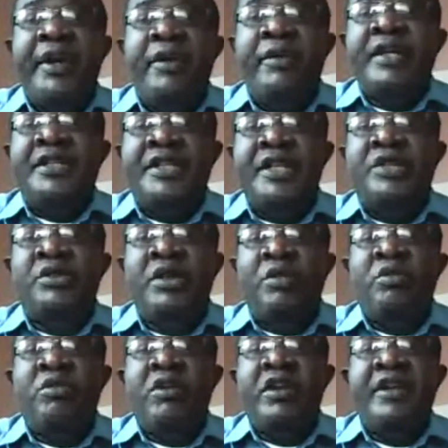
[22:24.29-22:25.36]
pay your
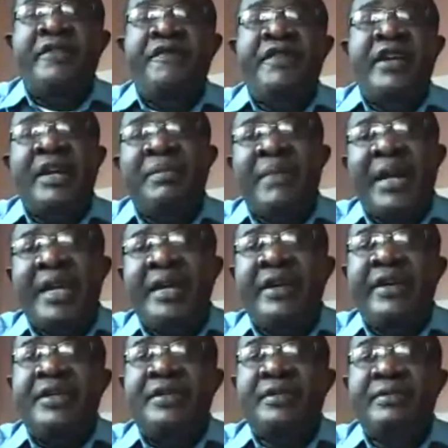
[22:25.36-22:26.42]
$10 wallet fee and
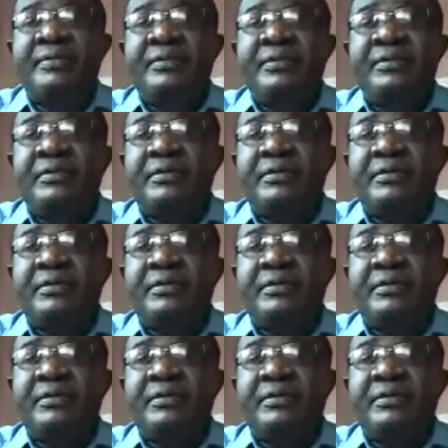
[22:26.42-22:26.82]
migrate.